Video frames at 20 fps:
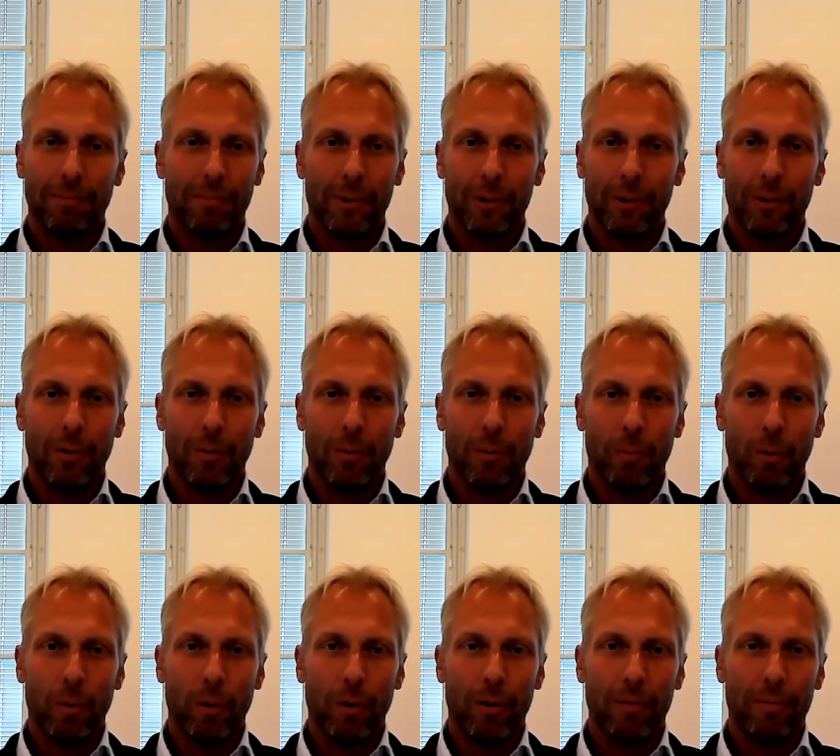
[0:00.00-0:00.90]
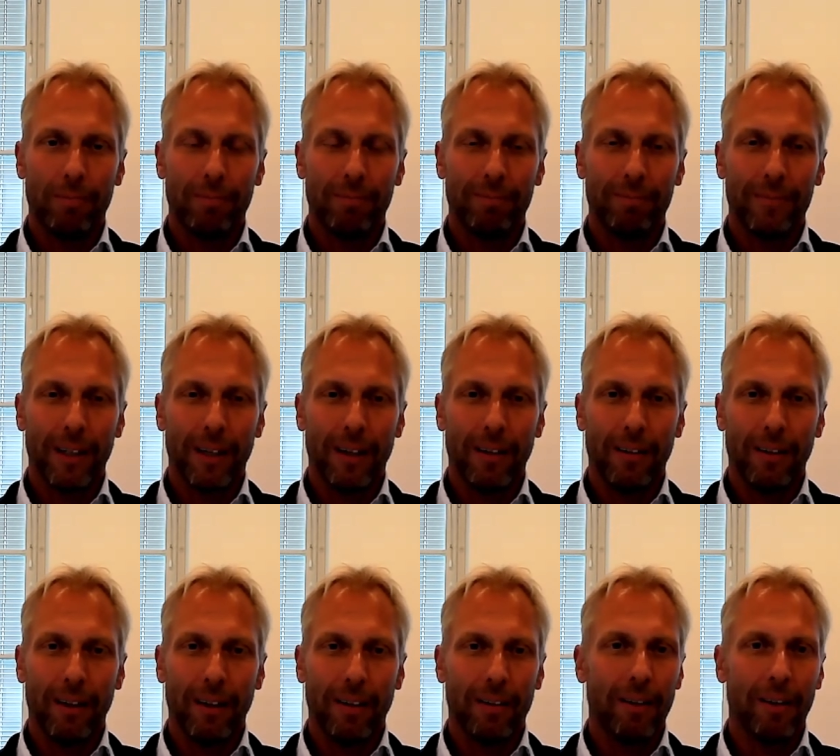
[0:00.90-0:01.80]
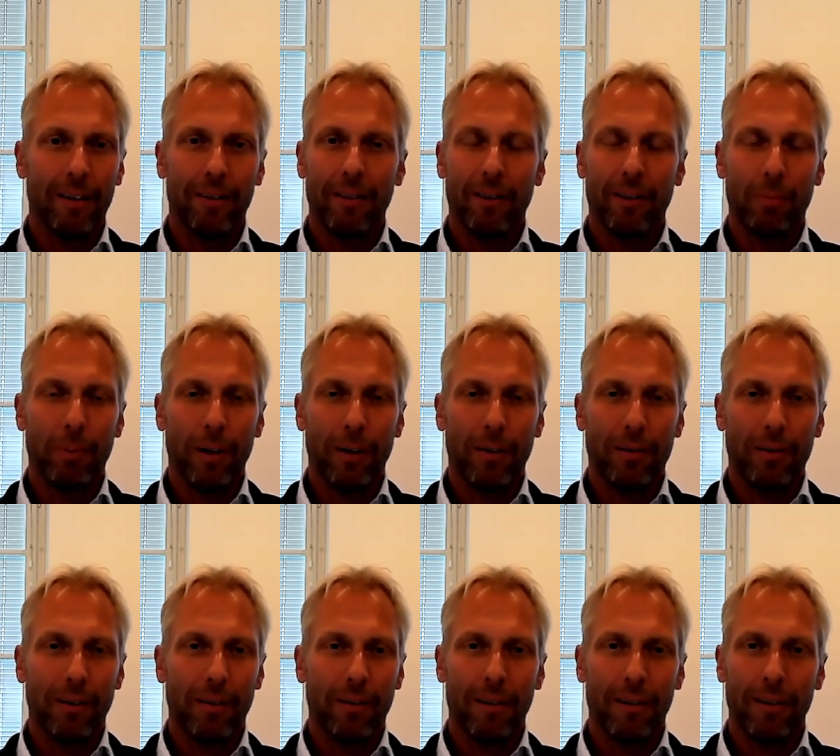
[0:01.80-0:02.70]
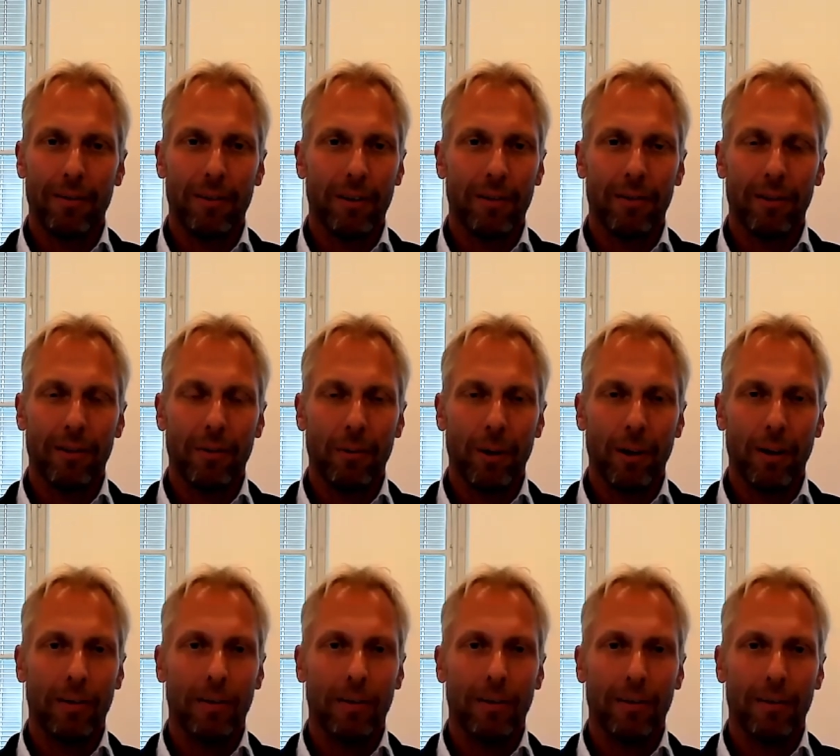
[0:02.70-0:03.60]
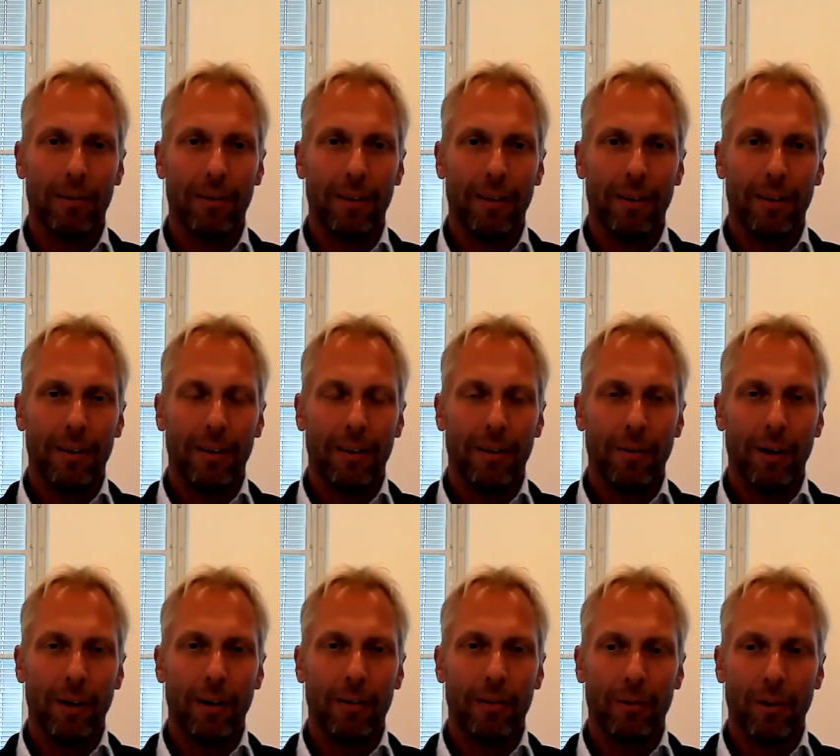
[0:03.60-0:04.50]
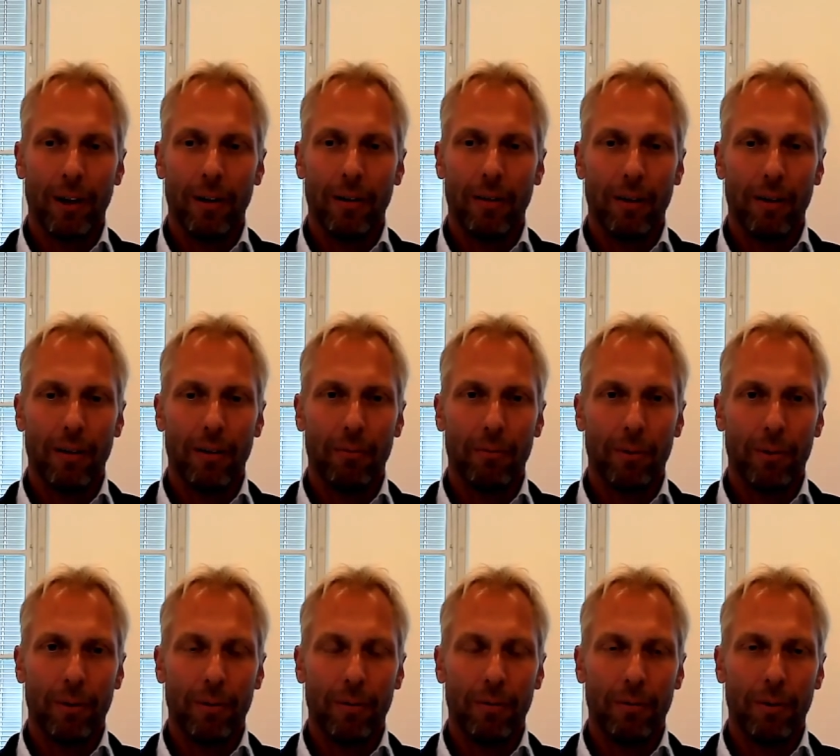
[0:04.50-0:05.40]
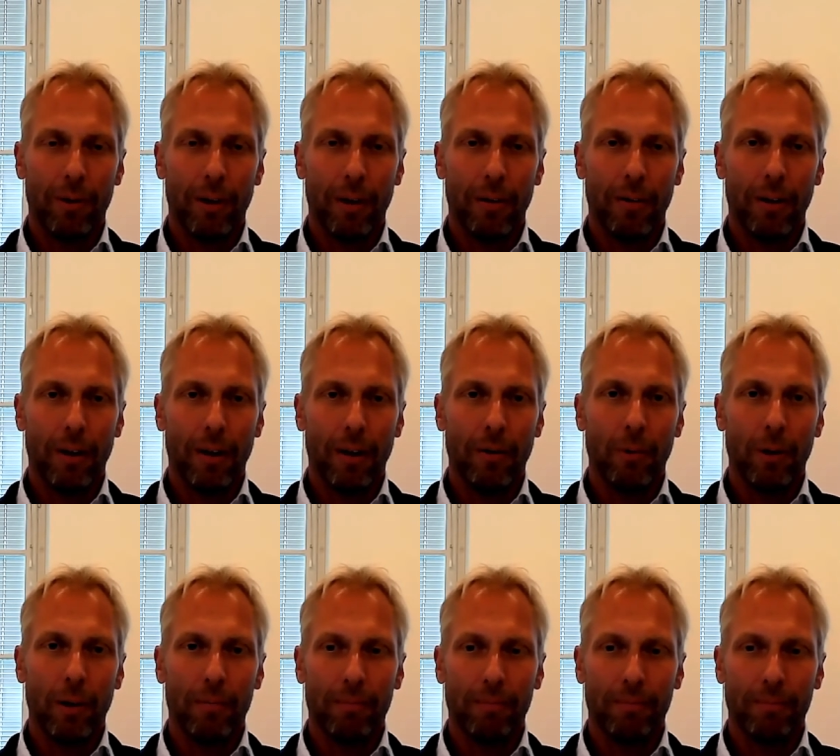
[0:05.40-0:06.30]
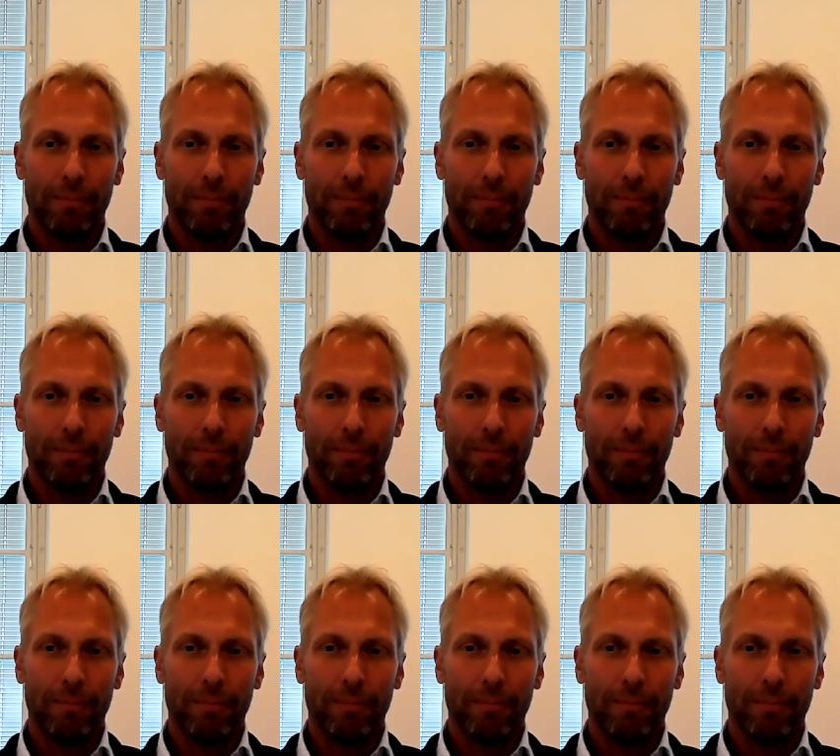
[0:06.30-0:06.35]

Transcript: to go abroad and, and get experience. I think it's just a great, great, great thing for for anyone.